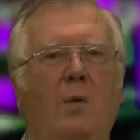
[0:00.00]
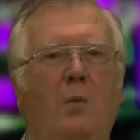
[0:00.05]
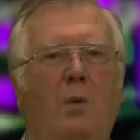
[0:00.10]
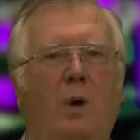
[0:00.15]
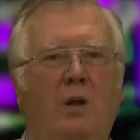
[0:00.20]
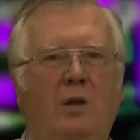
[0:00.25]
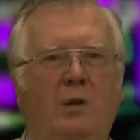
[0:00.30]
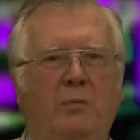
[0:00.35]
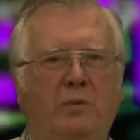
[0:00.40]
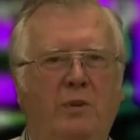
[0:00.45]

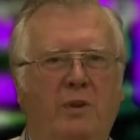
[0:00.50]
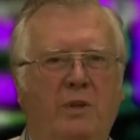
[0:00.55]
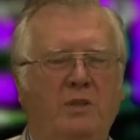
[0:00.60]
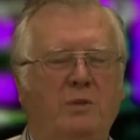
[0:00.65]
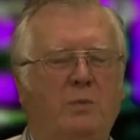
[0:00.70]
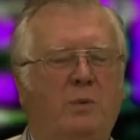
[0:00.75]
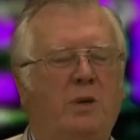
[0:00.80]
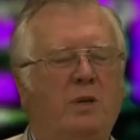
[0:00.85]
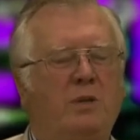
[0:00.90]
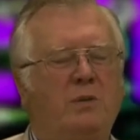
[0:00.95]
Welcome to
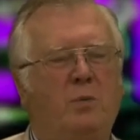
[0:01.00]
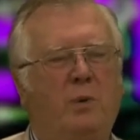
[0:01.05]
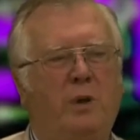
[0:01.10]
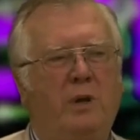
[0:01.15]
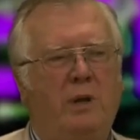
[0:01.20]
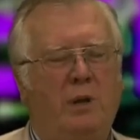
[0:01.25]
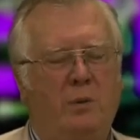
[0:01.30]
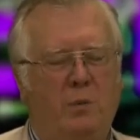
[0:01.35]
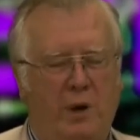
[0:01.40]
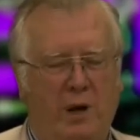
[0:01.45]
this week's
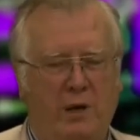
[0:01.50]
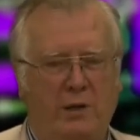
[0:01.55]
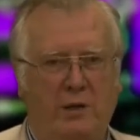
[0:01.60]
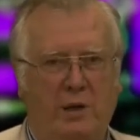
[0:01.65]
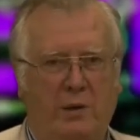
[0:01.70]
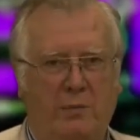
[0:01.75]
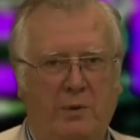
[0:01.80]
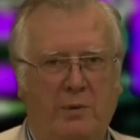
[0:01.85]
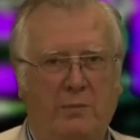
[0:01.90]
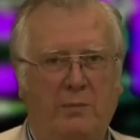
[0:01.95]
weekly
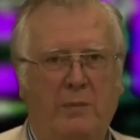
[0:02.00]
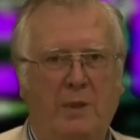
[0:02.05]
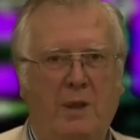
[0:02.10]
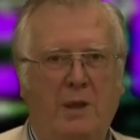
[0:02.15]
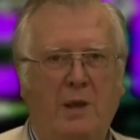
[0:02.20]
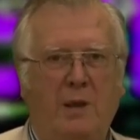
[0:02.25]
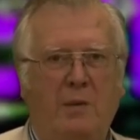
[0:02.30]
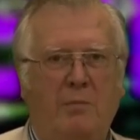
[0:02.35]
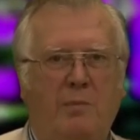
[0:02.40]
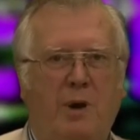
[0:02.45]
wind-up.
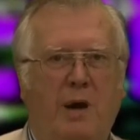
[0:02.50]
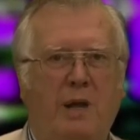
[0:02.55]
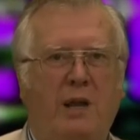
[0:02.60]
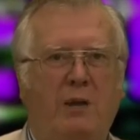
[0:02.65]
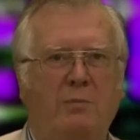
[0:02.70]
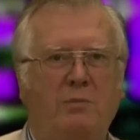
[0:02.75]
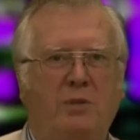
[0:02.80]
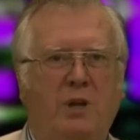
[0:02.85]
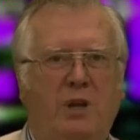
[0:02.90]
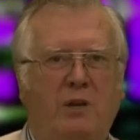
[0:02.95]
My
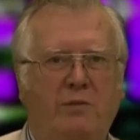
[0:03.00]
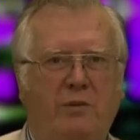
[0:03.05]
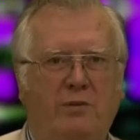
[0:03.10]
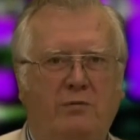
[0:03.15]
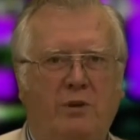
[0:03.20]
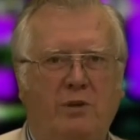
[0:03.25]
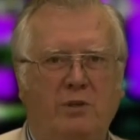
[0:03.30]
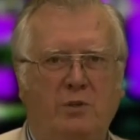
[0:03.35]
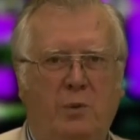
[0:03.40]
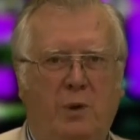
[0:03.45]
name's David
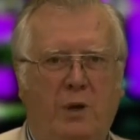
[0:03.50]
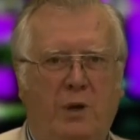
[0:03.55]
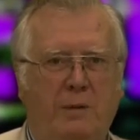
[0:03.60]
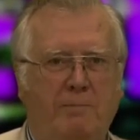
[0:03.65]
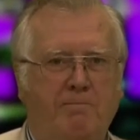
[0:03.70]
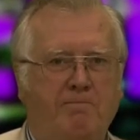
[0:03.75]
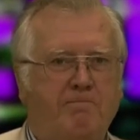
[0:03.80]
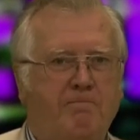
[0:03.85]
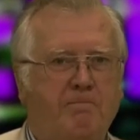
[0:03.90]
Ridgway.